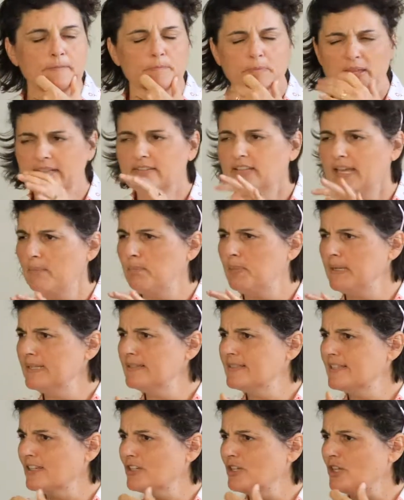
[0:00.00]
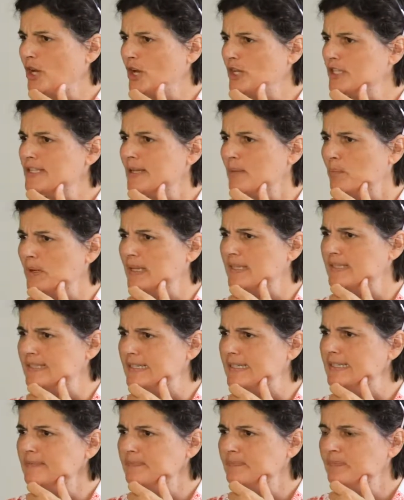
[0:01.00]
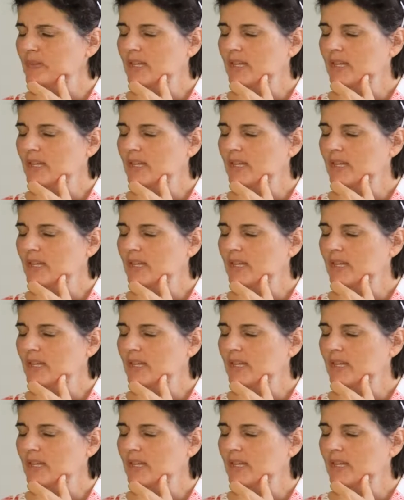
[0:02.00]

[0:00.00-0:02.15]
Think that beer's going to go somewhere, son.